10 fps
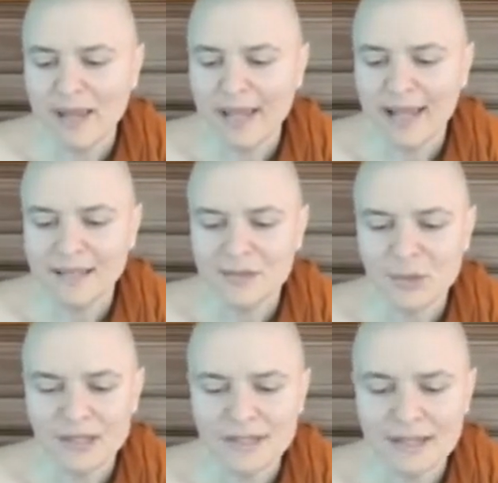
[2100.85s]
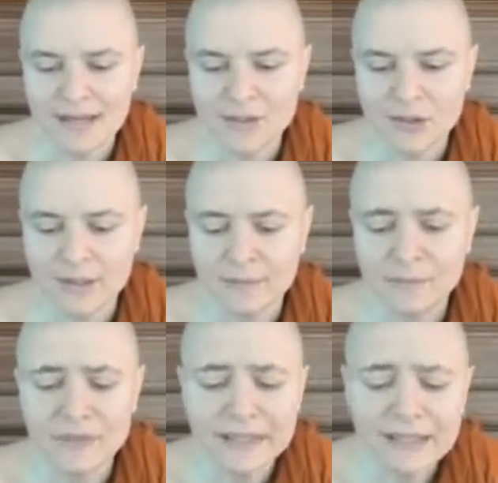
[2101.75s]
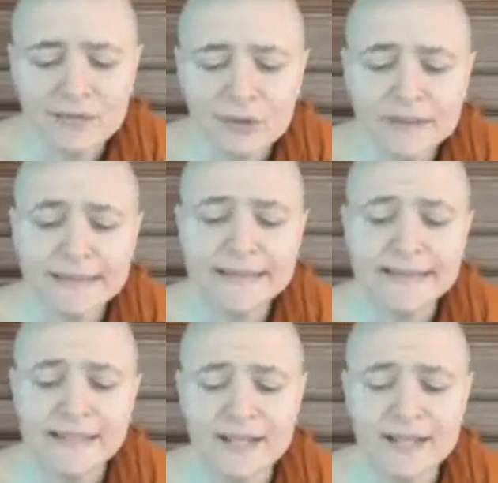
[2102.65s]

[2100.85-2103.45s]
hands raised in Anjali, evil deeds